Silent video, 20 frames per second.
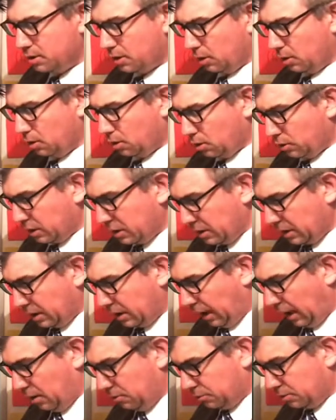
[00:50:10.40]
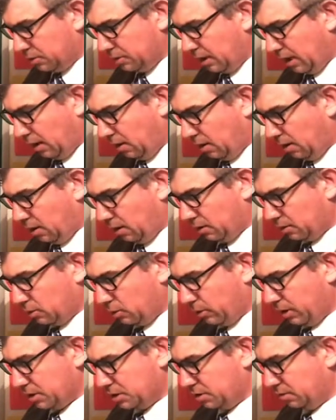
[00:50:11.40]
that you're going to encounter there on
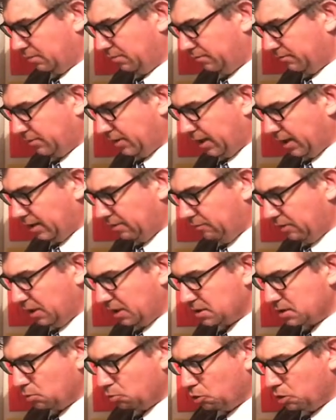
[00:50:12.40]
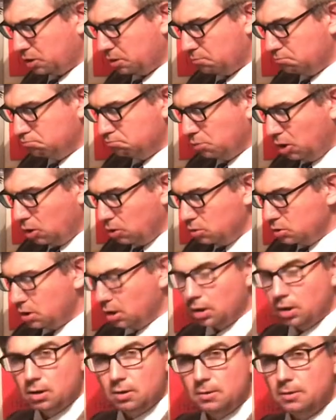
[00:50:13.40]
question 5, and that's the word
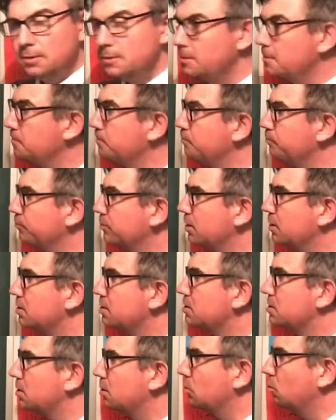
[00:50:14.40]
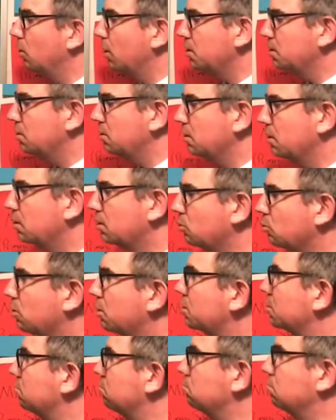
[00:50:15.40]
modal. So what do you think the
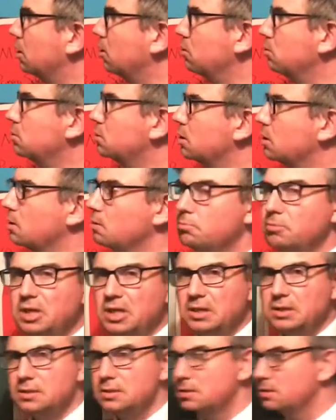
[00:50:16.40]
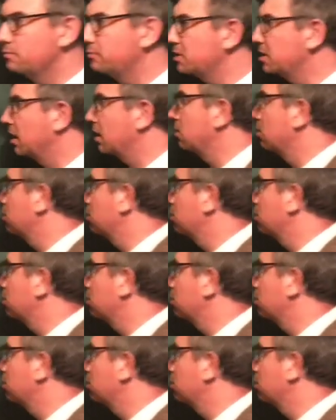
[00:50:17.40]
word modal means? If we take a